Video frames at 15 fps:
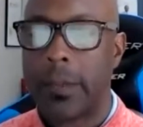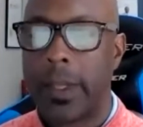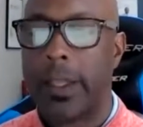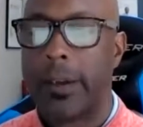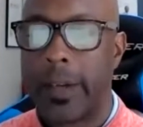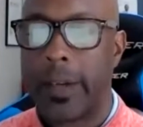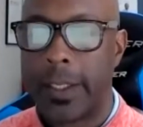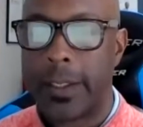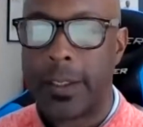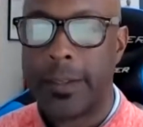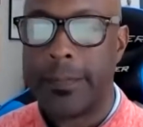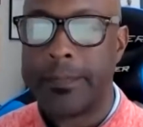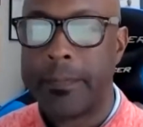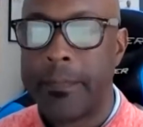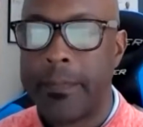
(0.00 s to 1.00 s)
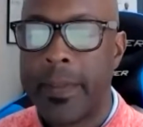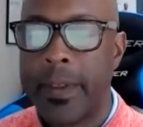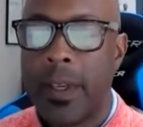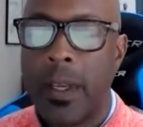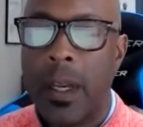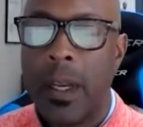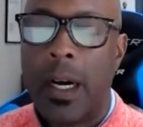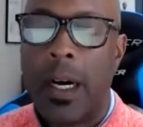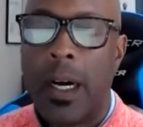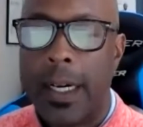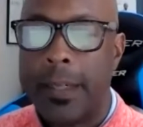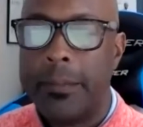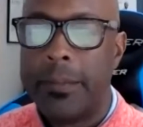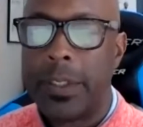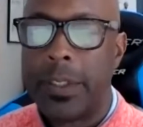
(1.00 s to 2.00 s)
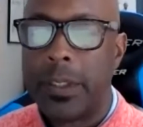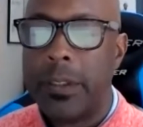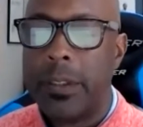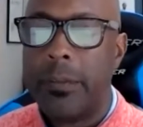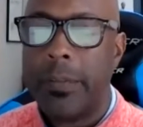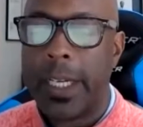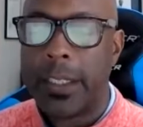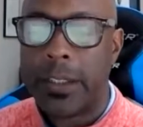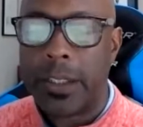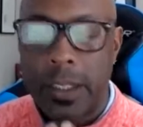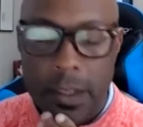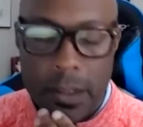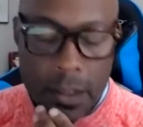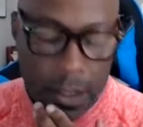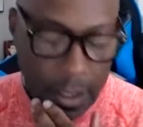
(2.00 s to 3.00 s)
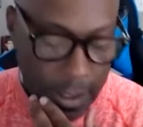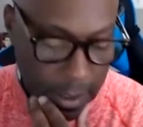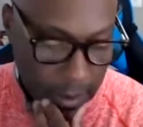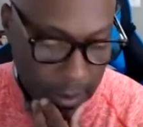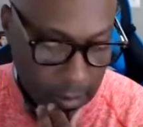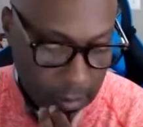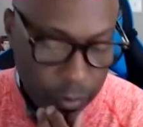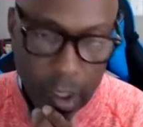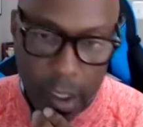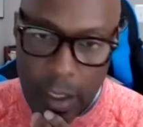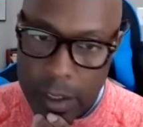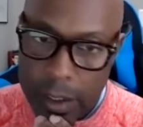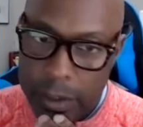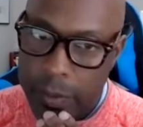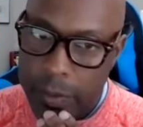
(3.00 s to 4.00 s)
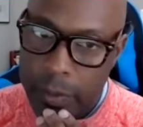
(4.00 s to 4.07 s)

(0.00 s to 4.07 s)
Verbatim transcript: interesting. Um, so you mentioned uh, drugs.